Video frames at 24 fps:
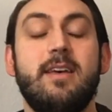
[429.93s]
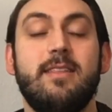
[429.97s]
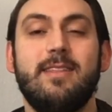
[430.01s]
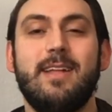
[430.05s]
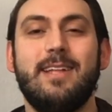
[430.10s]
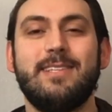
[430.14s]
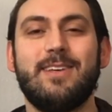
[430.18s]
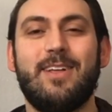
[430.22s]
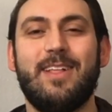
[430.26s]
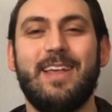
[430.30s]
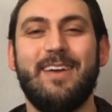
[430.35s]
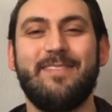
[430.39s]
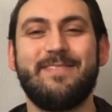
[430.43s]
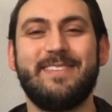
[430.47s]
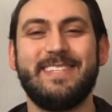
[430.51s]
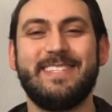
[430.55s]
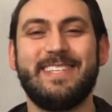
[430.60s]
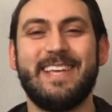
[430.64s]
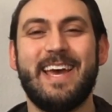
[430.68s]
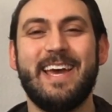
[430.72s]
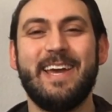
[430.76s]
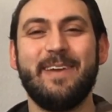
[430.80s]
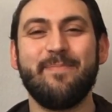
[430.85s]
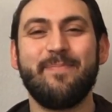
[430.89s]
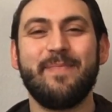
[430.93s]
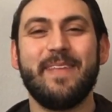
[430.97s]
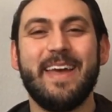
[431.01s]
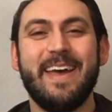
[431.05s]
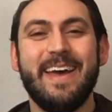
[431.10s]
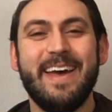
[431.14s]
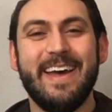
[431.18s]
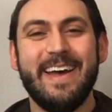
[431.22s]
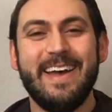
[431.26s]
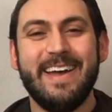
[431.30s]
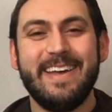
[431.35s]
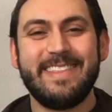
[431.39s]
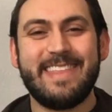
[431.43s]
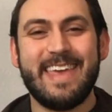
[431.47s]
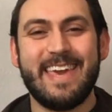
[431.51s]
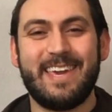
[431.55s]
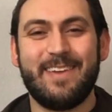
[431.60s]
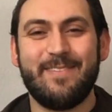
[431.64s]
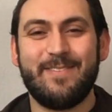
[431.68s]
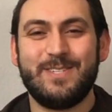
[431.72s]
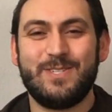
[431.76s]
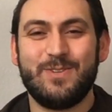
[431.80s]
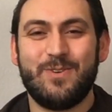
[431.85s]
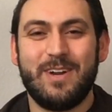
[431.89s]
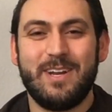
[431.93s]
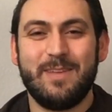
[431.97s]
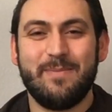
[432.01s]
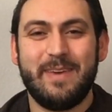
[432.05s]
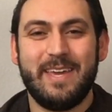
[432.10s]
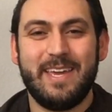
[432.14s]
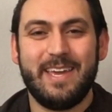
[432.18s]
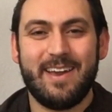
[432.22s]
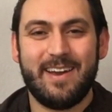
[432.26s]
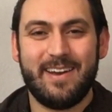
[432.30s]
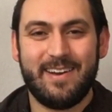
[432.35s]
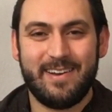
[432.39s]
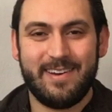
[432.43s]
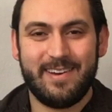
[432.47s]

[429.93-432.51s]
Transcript: That's all I have to say. Thank you for joining me